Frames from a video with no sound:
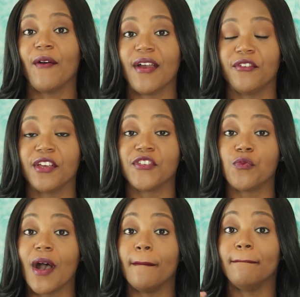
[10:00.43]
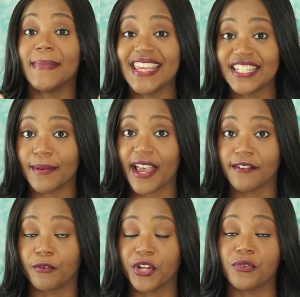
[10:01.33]
However, if you want me to buy
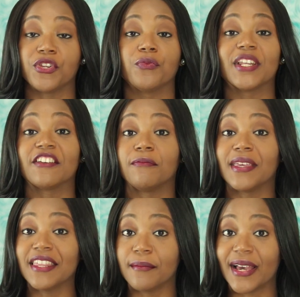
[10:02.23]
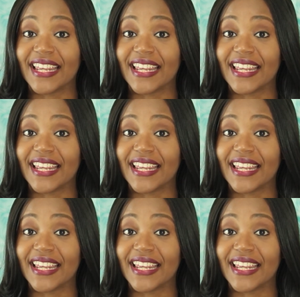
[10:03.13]
it for you, you would give me the